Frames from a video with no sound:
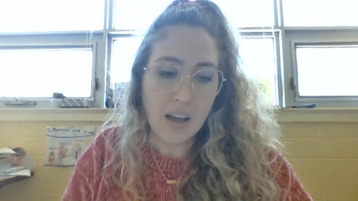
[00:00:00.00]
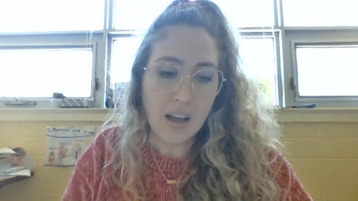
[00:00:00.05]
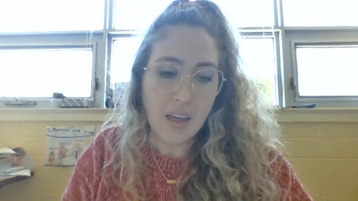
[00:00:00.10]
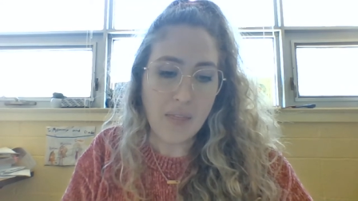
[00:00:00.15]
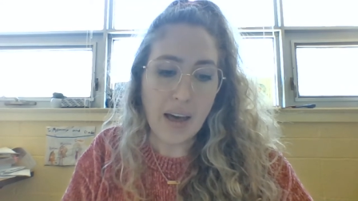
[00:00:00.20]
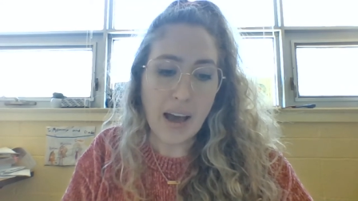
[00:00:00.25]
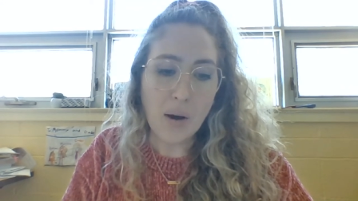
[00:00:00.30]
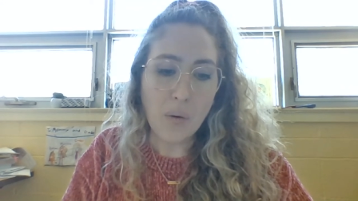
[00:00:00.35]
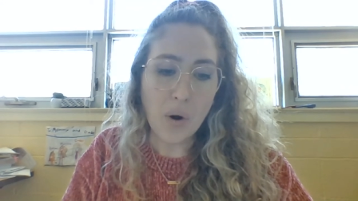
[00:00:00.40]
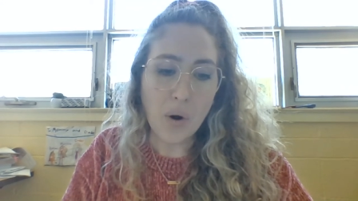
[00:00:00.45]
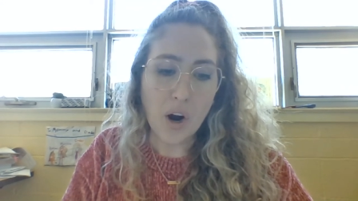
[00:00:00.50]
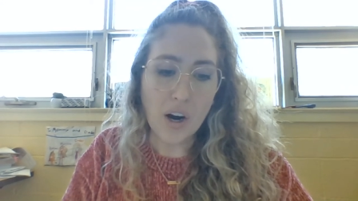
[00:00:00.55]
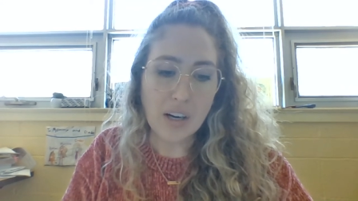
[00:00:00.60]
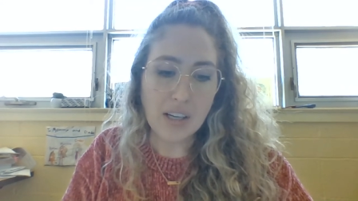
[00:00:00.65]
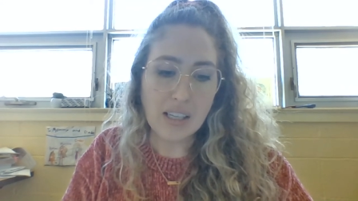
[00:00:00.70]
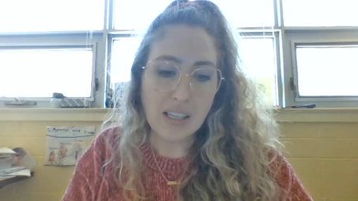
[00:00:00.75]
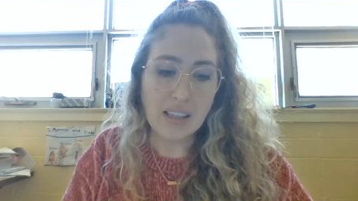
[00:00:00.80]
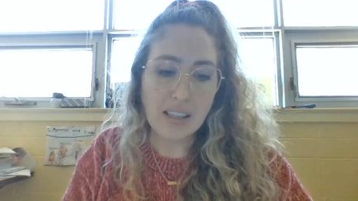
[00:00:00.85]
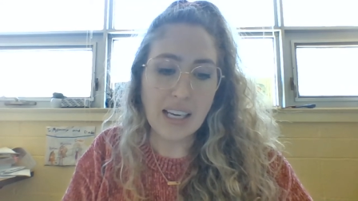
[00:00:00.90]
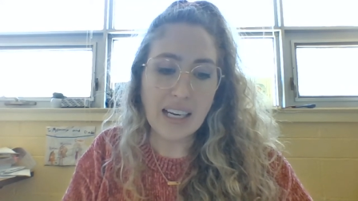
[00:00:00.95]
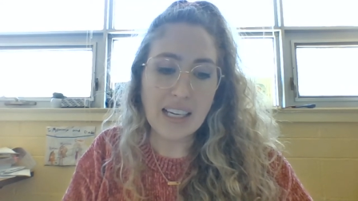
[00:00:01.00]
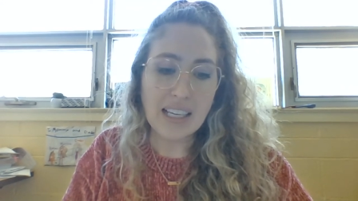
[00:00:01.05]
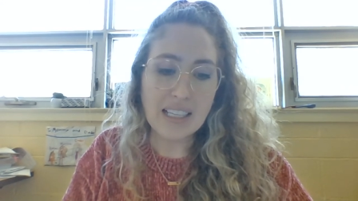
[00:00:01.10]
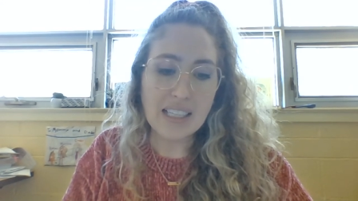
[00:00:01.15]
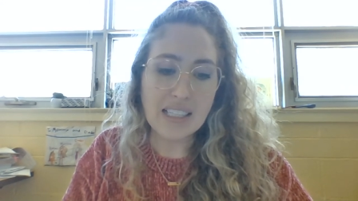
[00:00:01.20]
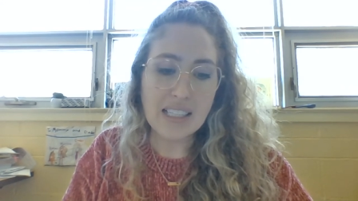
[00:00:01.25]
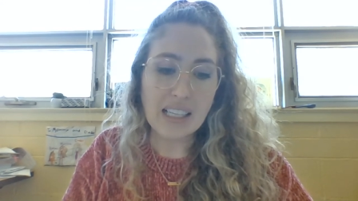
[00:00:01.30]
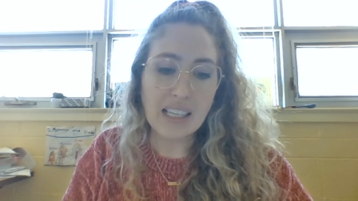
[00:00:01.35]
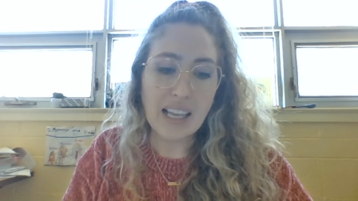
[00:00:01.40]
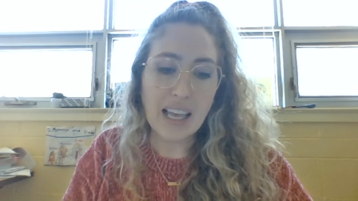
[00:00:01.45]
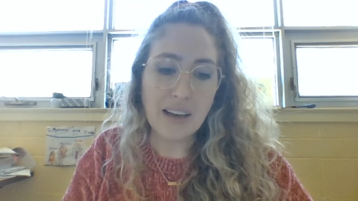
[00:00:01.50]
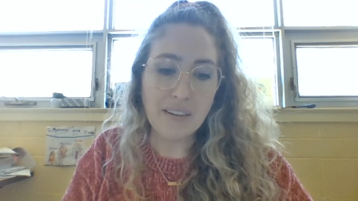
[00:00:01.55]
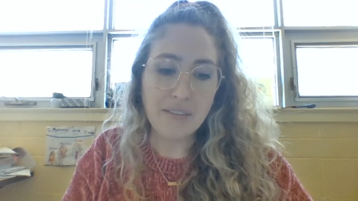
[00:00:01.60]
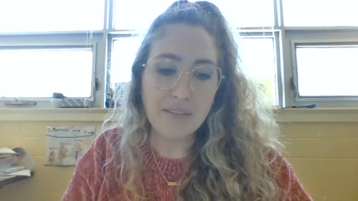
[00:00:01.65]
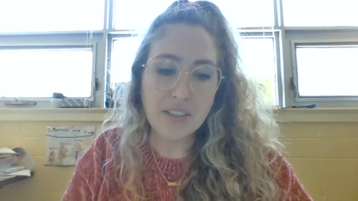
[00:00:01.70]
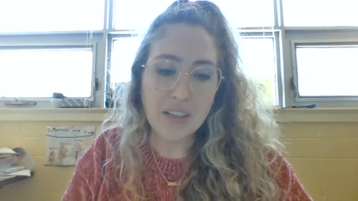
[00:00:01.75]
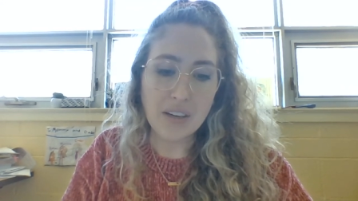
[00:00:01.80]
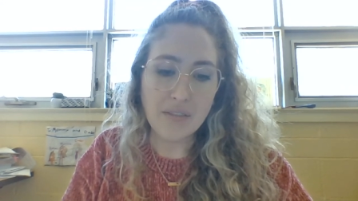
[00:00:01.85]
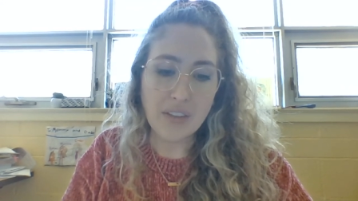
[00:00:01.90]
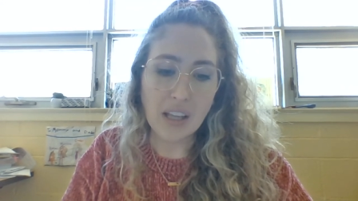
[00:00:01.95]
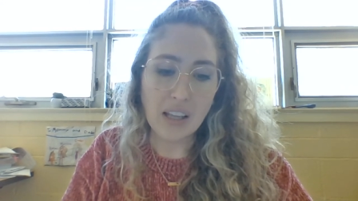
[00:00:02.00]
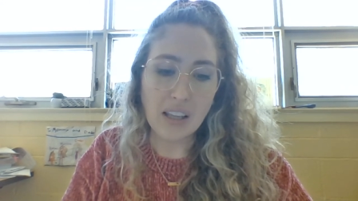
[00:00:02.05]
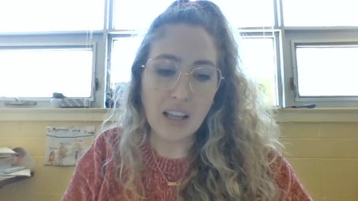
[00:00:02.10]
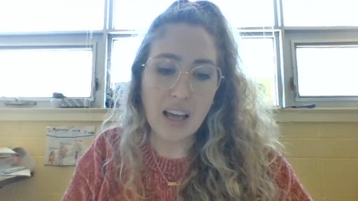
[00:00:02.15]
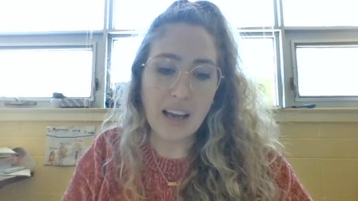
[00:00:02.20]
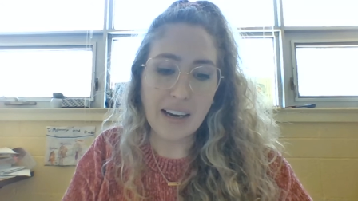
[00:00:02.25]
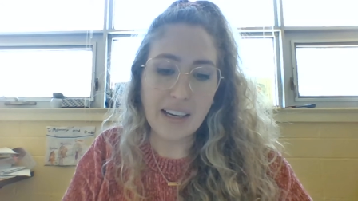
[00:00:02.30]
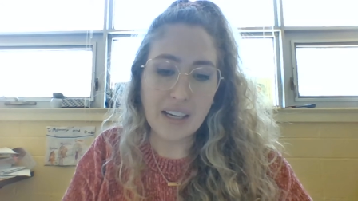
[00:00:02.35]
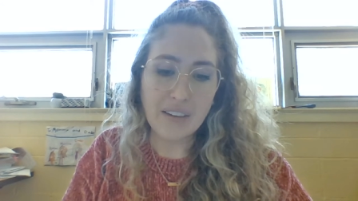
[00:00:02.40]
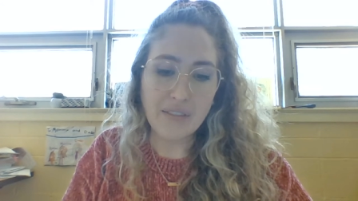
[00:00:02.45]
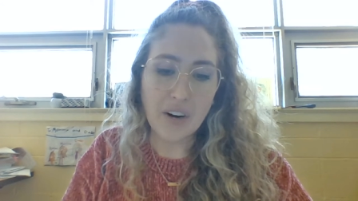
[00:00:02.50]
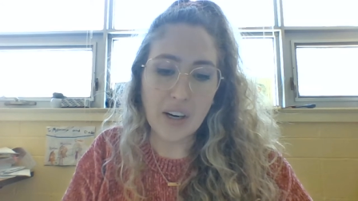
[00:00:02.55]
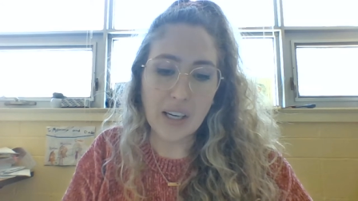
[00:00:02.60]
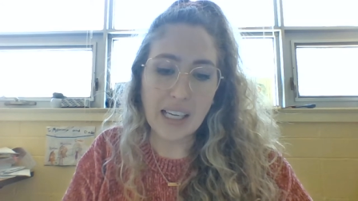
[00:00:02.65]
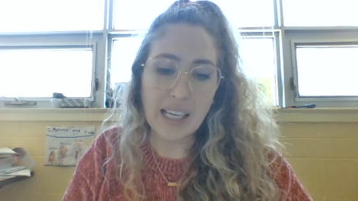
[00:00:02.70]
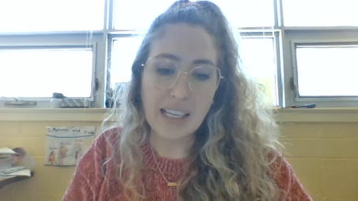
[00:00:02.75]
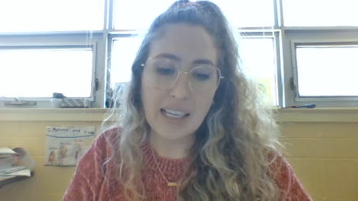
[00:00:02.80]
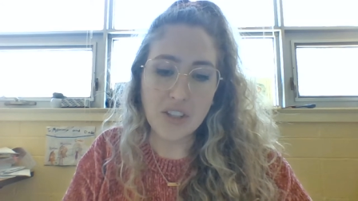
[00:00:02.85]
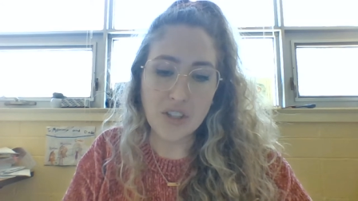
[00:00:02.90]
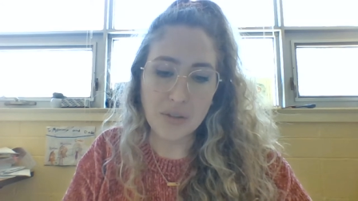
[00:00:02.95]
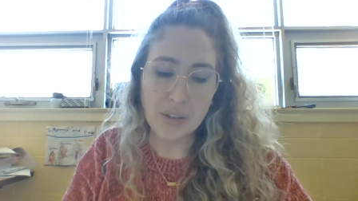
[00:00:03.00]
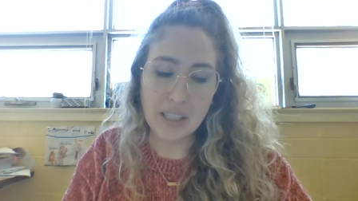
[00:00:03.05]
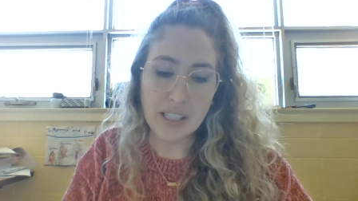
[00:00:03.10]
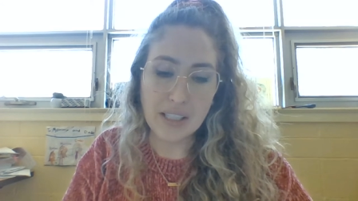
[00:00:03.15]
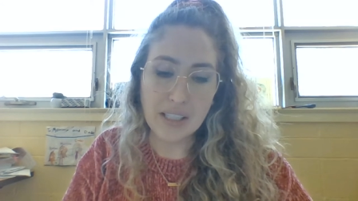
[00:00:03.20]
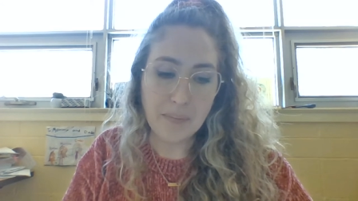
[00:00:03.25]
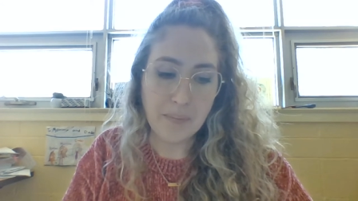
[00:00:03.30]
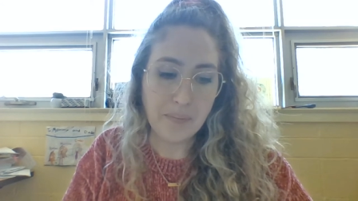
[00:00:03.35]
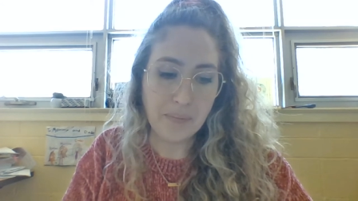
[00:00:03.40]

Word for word: Thou art latest left of the line of our kindred.